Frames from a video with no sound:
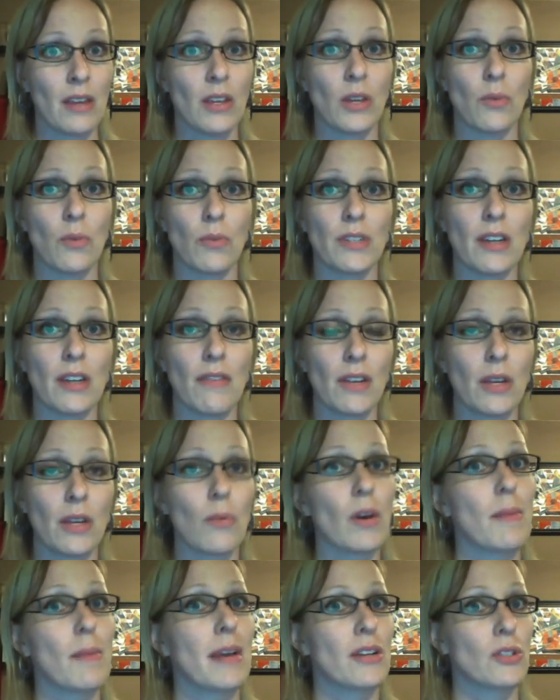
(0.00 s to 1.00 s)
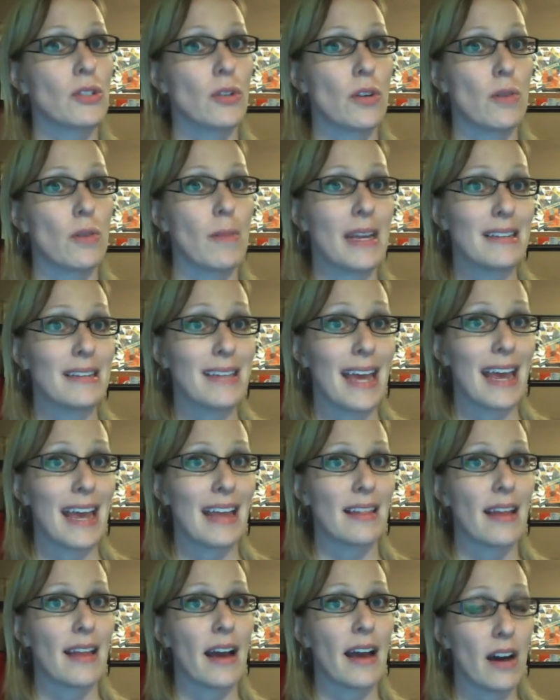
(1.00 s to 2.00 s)
You would definitely want to make sure you
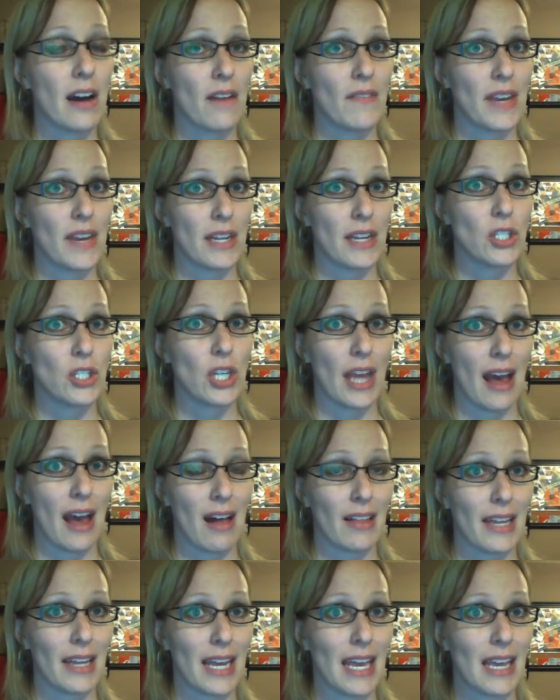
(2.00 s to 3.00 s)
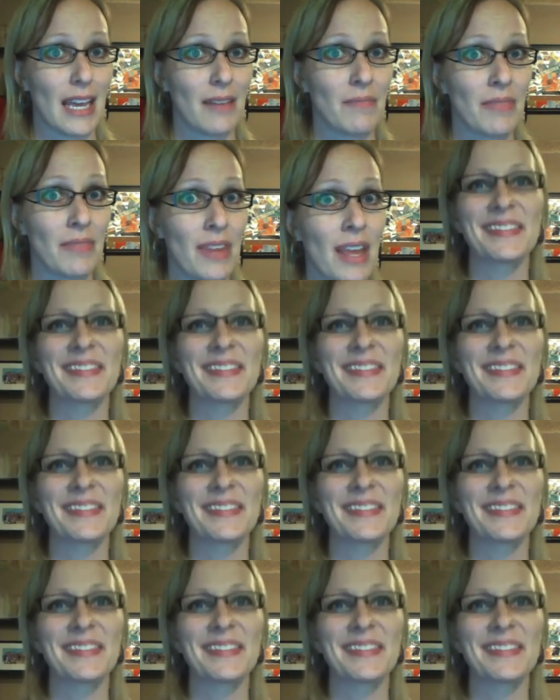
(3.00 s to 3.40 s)
maintain that confidentiality.